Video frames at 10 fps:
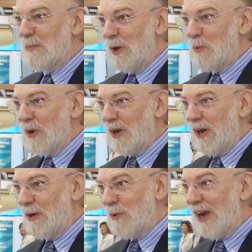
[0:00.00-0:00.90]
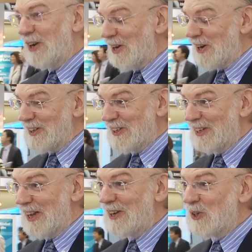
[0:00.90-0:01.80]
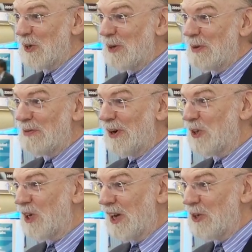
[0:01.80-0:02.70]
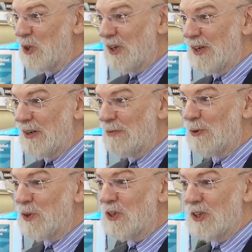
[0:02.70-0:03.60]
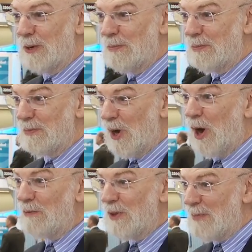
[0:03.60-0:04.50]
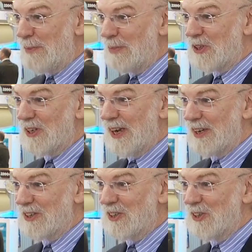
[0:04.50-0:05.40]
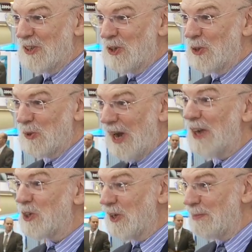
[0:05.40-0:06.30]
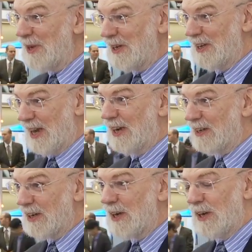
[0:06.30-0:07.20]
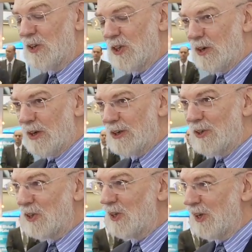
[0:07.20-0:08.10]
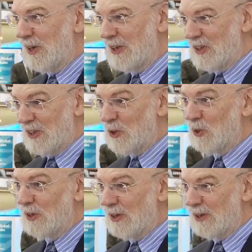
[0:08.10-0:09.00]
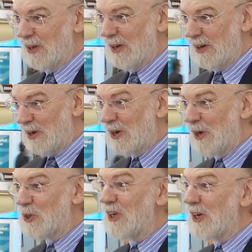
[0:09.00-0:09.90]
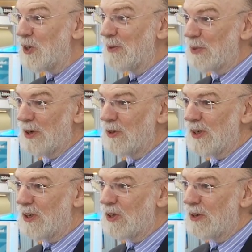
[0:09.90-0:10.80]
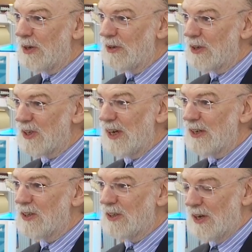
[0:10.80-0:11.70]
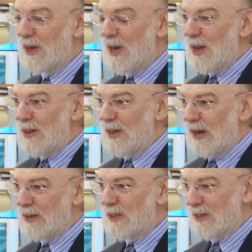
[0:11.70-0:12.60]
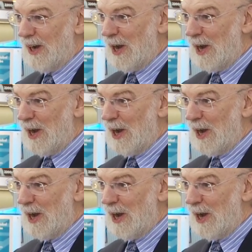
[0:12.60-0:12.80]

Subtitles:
but we recognise that that is going to be very challenging for some of the member states to actually meet that. And so our concern is that during the negotiation process around the text, that